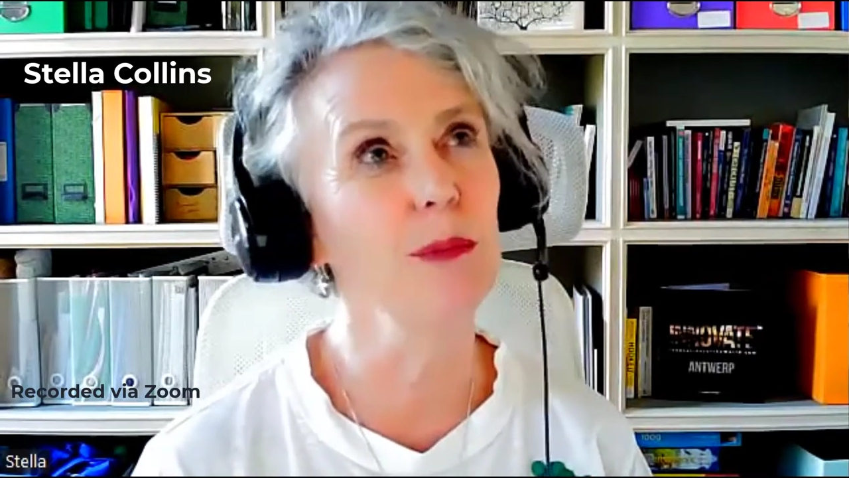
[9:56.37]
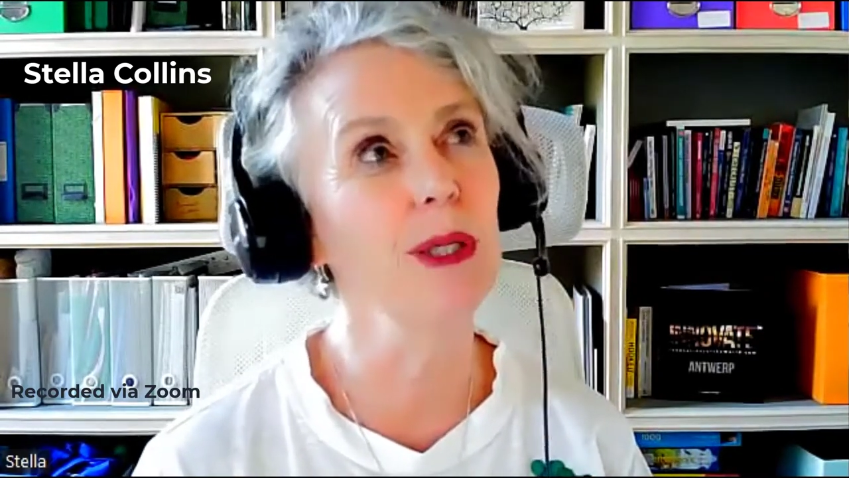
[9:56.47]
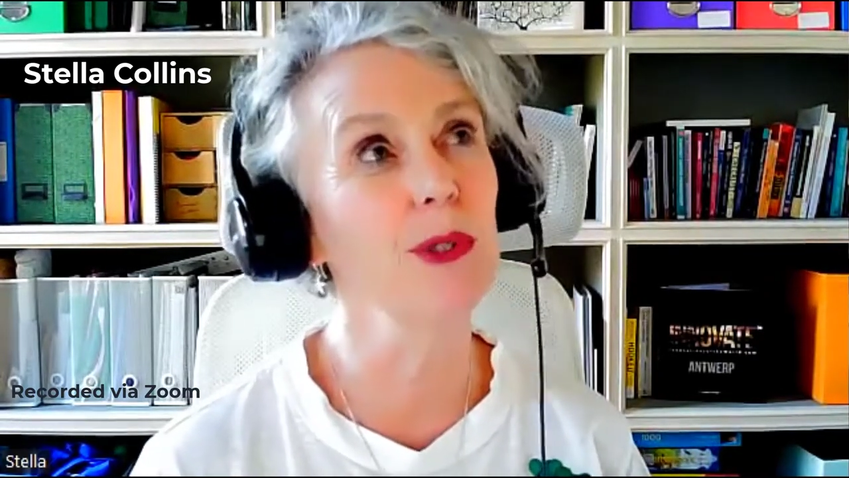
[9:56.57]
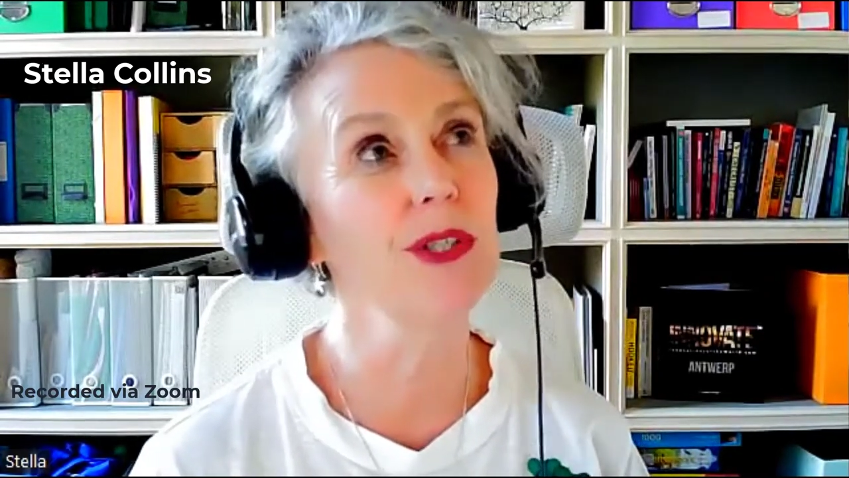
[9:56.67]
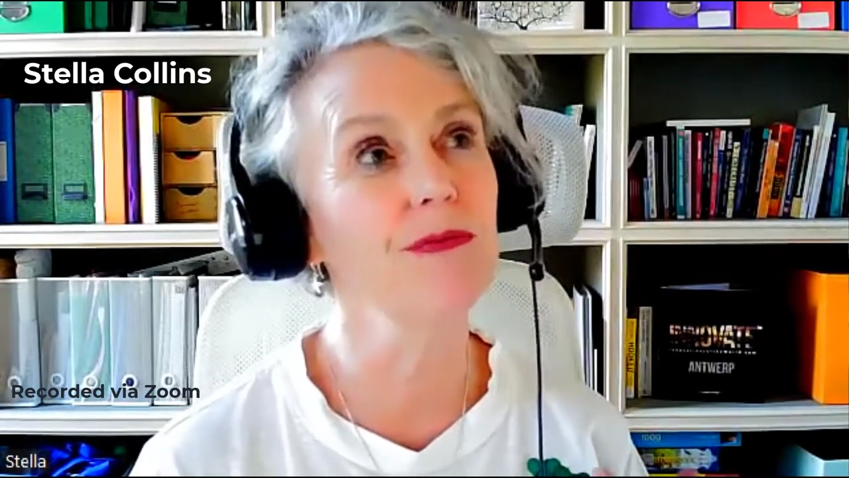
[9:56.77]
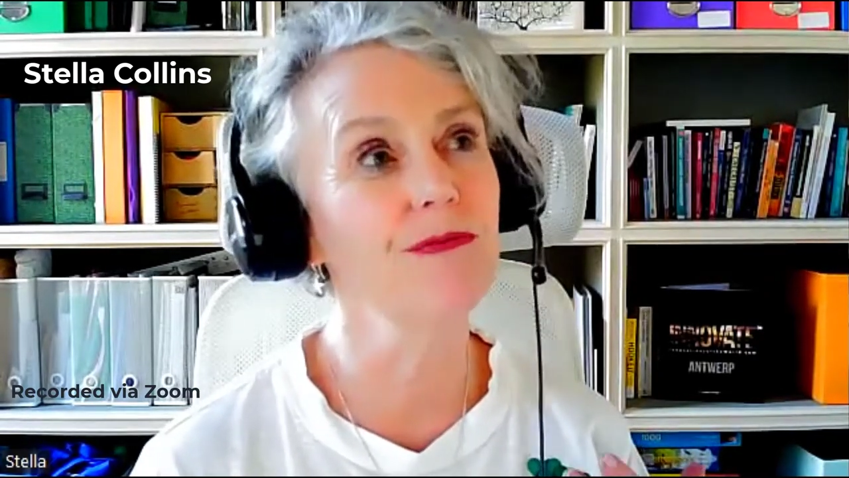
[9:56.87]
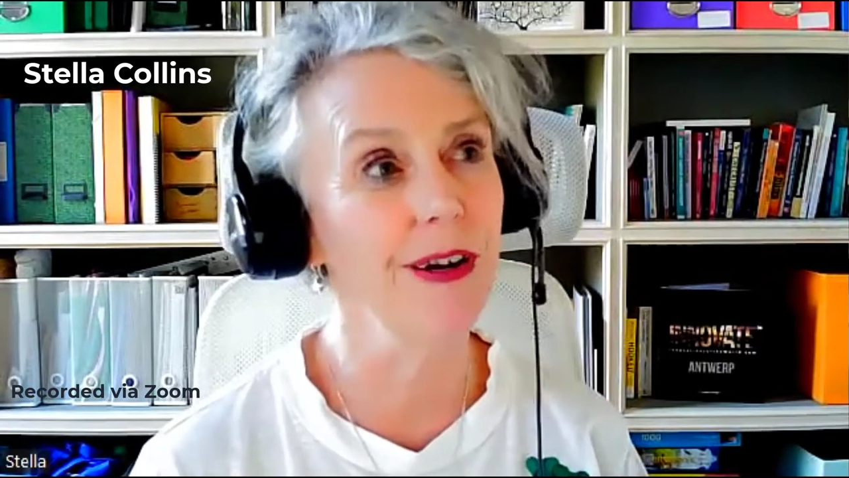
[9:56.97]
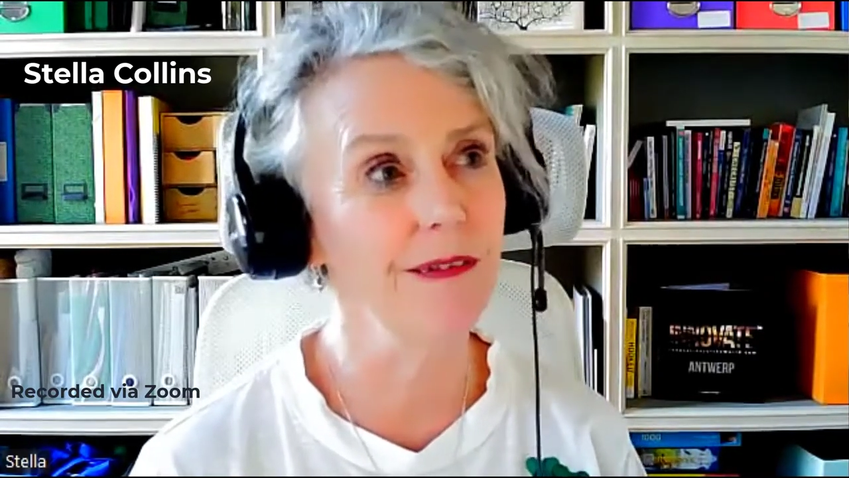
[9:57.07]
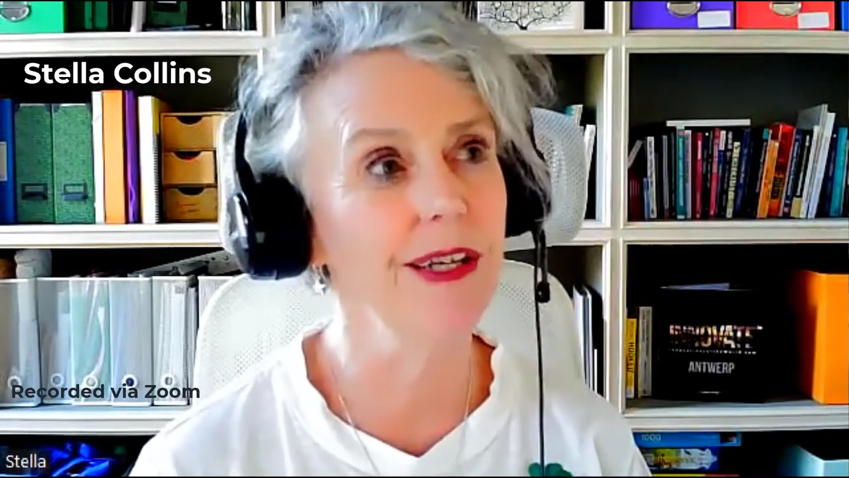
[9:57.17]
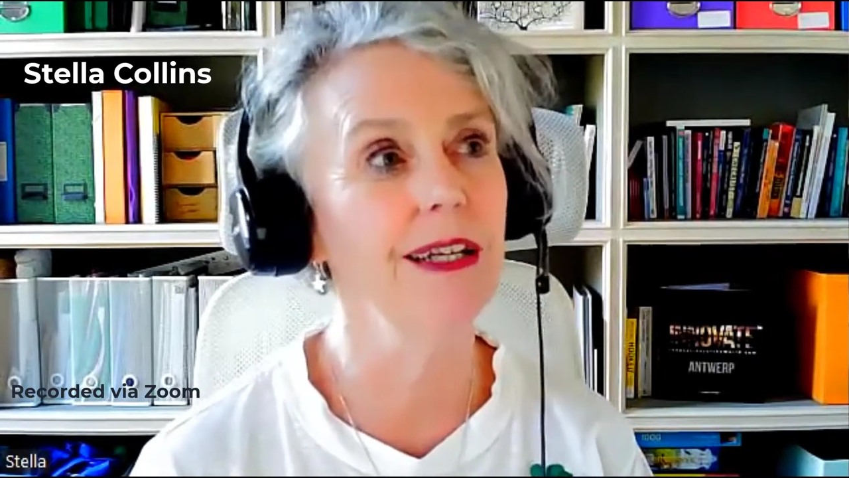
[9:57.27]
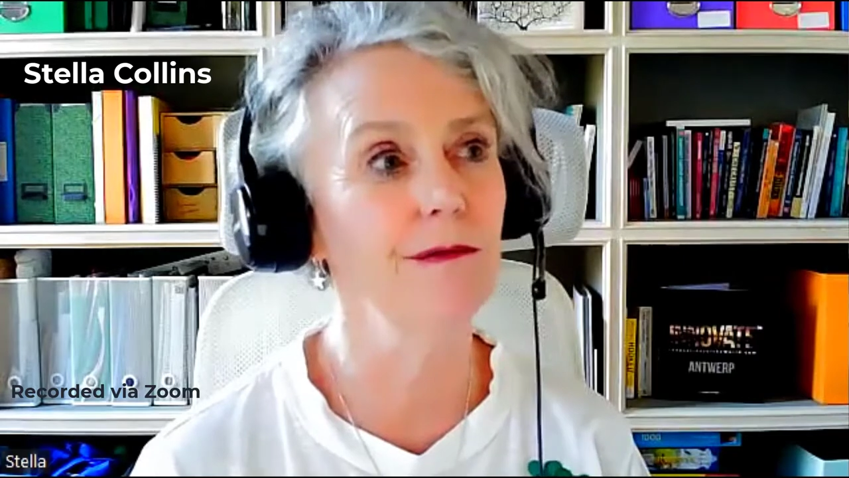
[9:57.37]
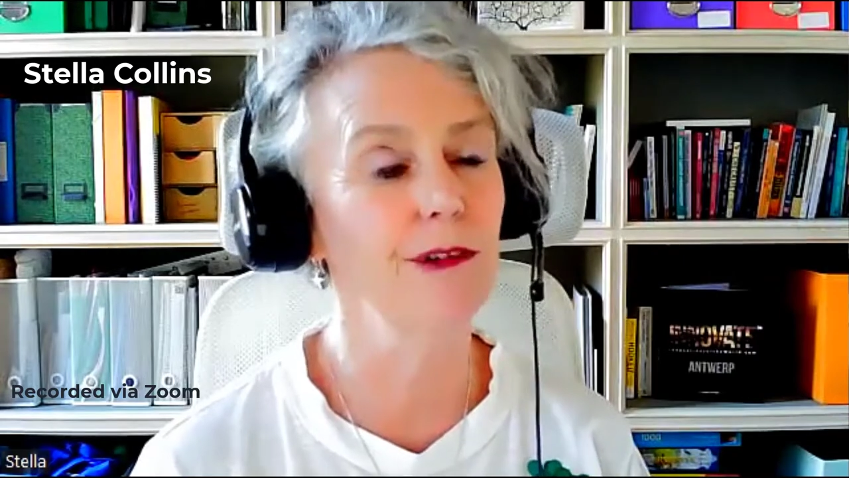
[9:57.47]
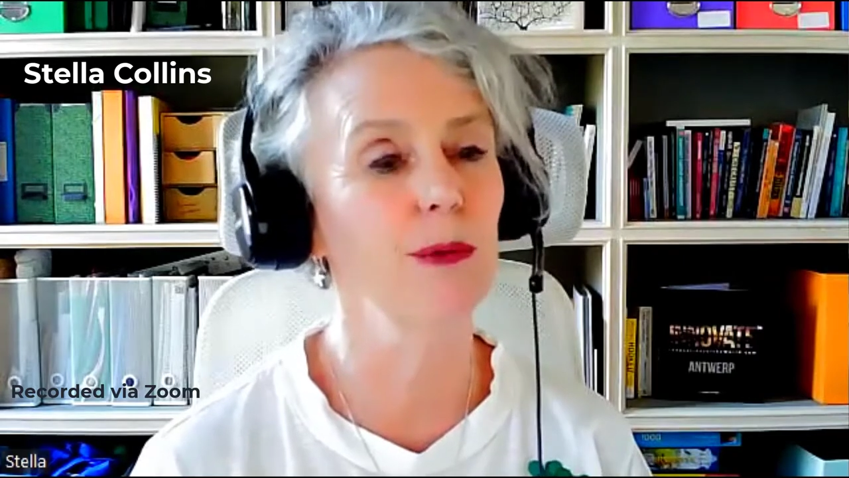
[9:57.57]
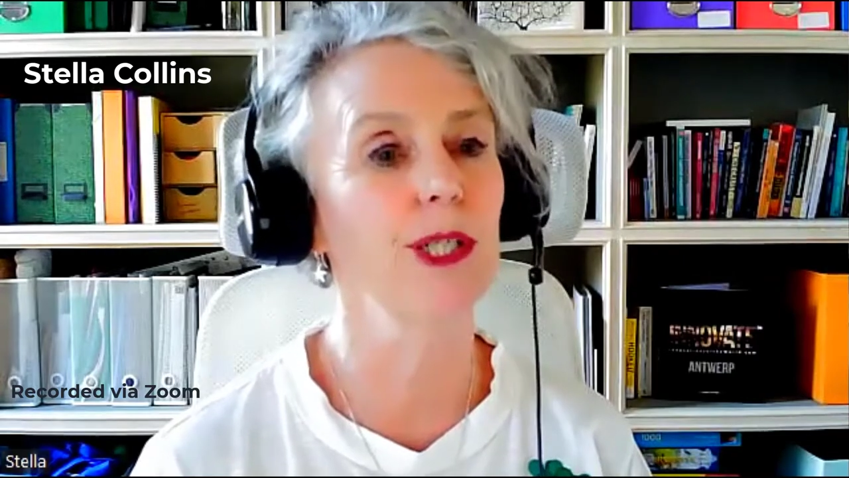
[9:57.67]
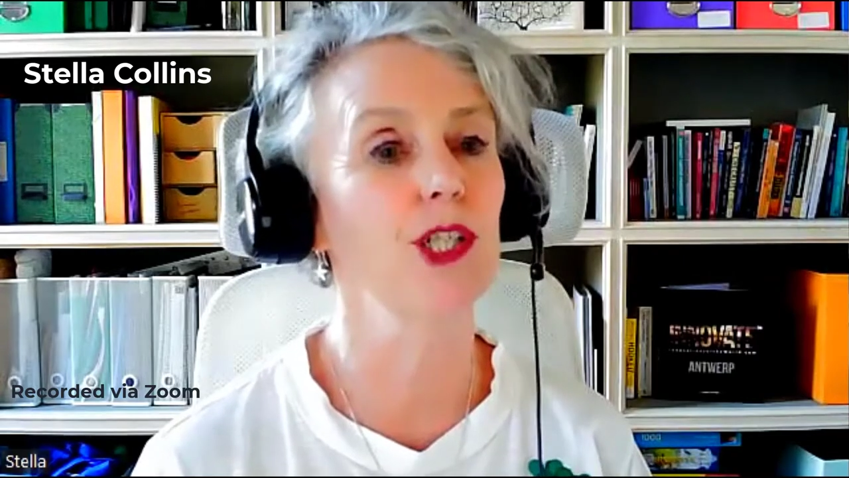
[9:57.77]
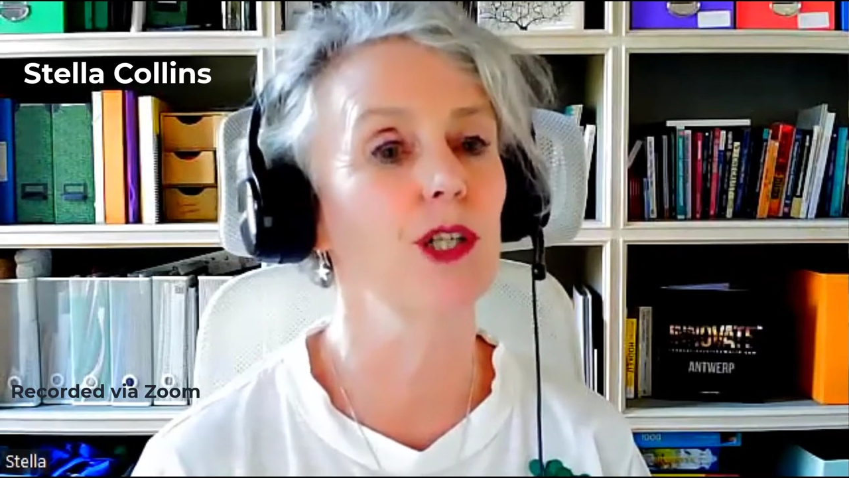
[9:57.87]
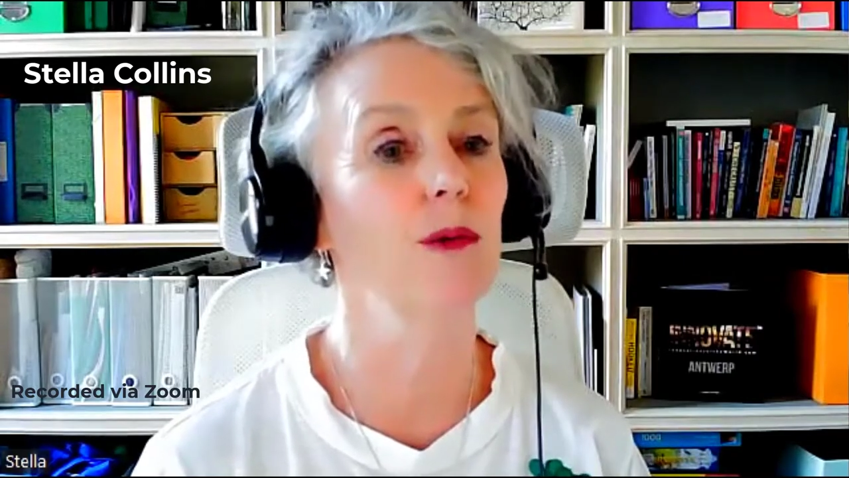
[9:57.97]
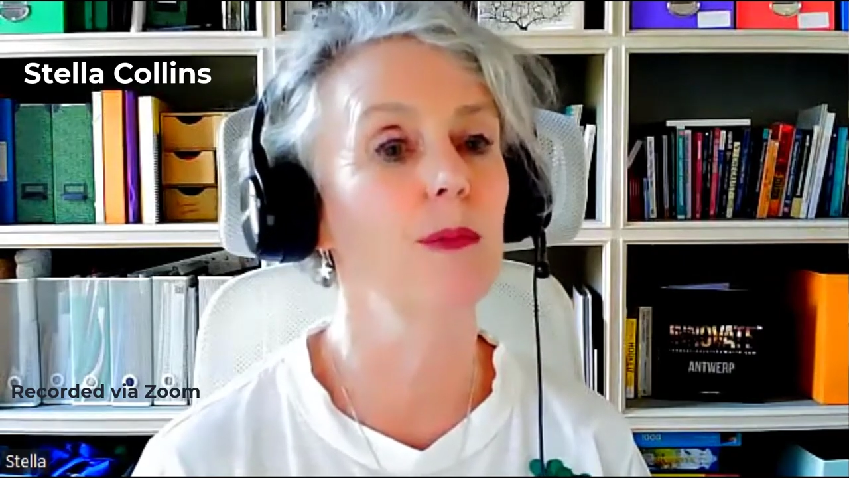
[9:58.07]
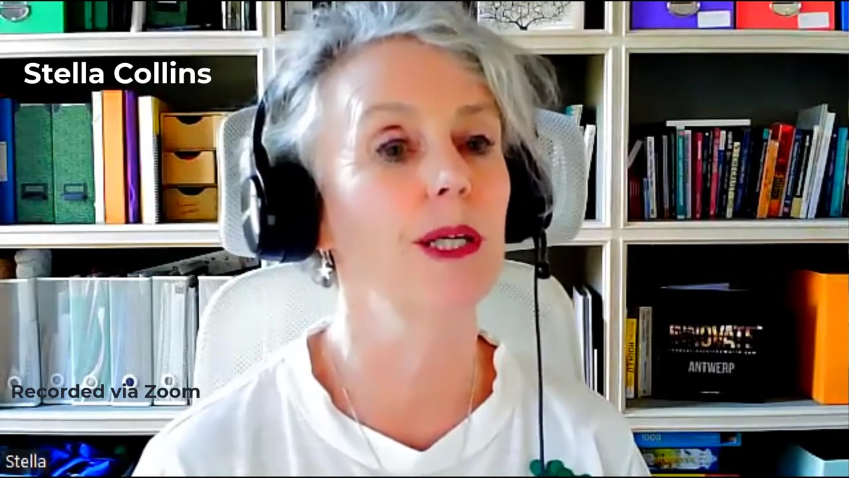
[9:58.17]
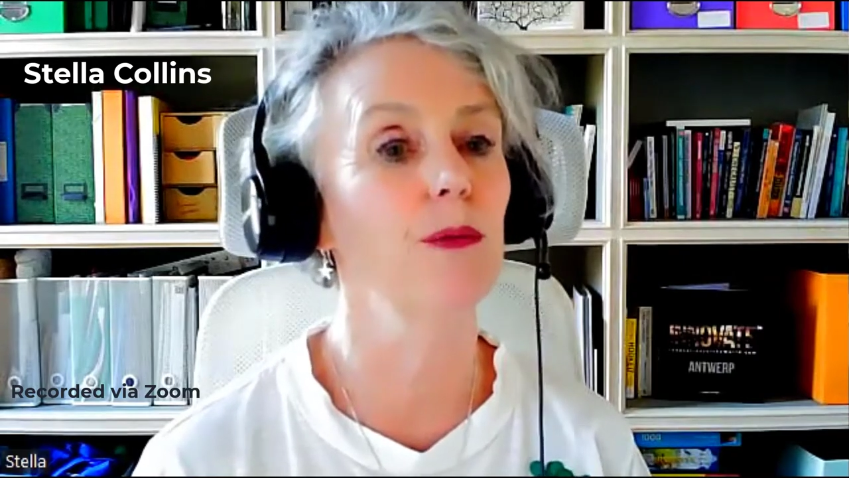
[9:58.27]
but it was very influential on me,